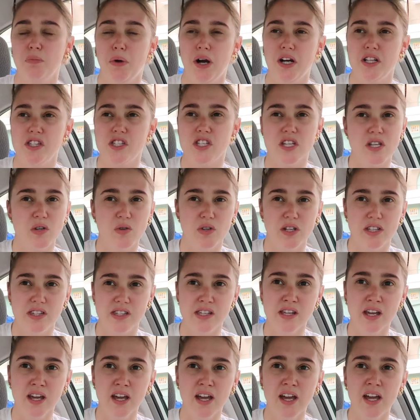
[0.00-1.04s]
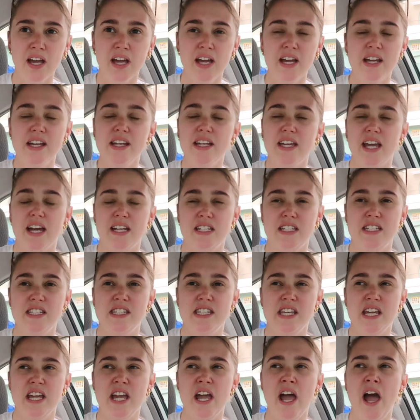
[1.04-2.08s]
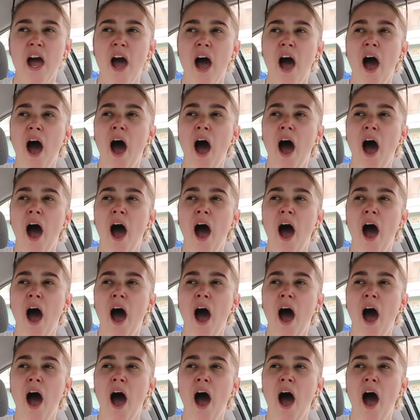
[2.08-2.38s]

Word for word: parts that you didn't get to see.